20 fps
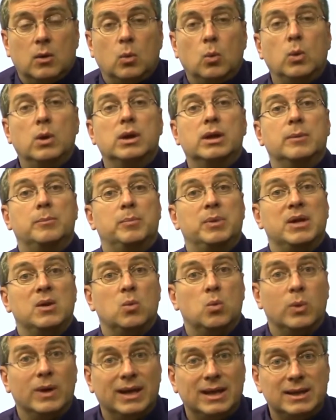Will it be
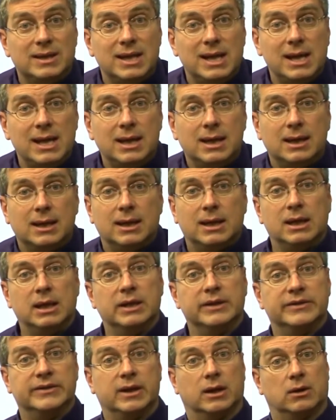windy?
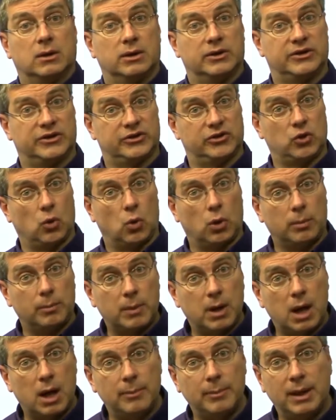Is there a storm
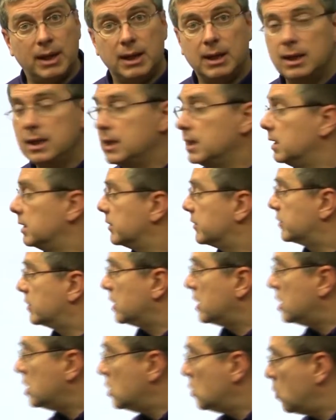coming? So
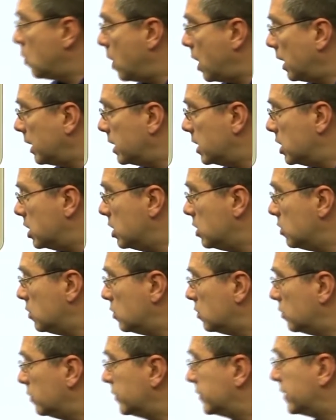you want
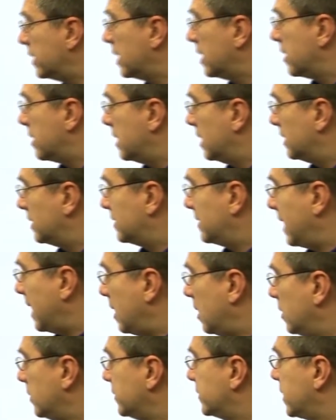news that
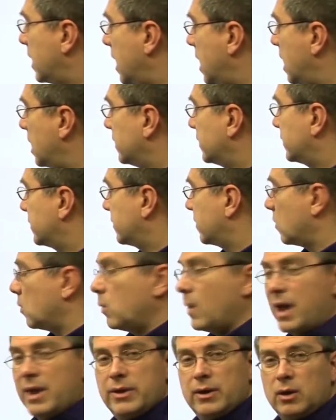tells us the
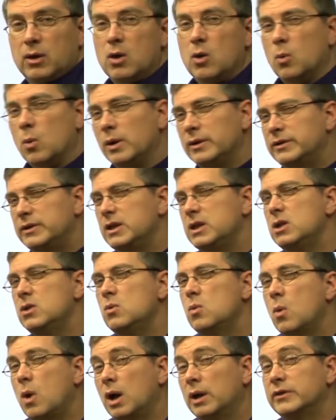weather. What do you
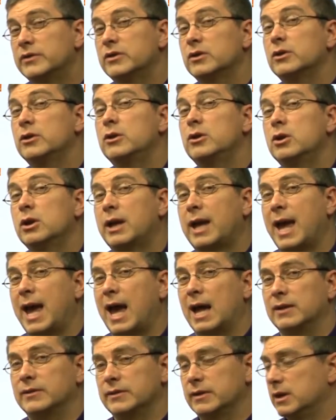want to look
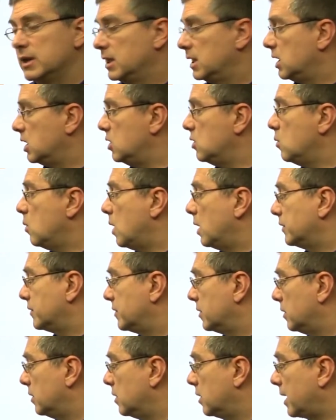at? You want
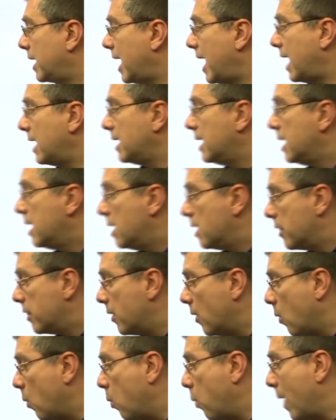to look at
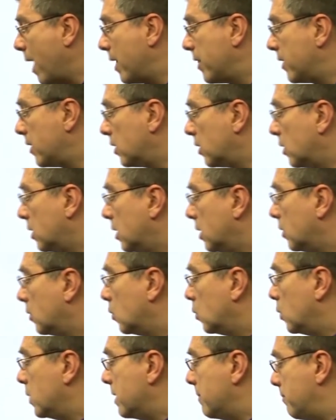the weather
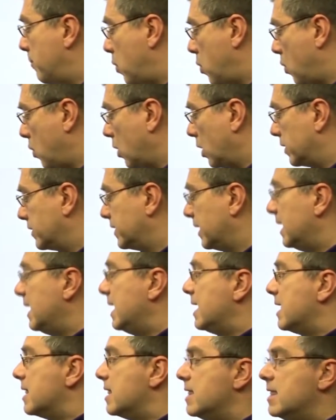report.
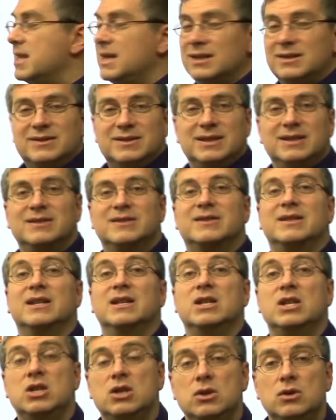This is the
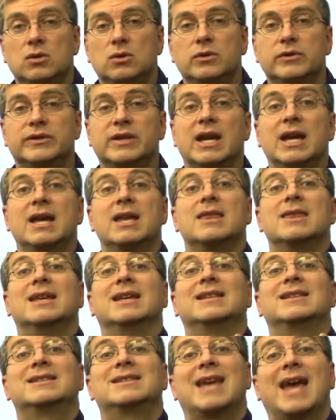news
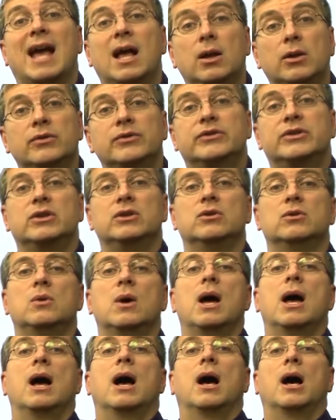that tells
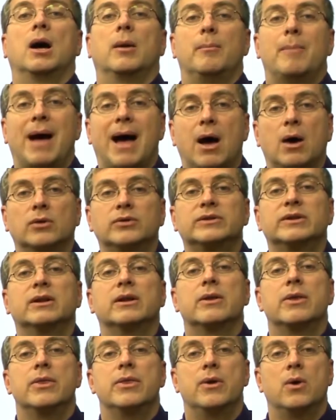you about
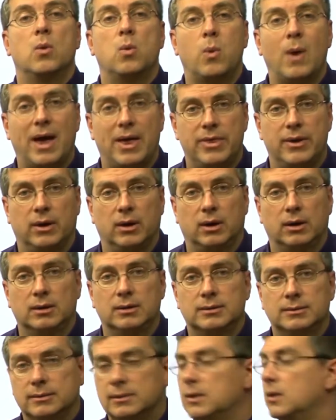the weather.
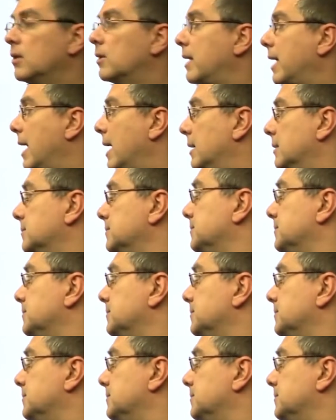Okay.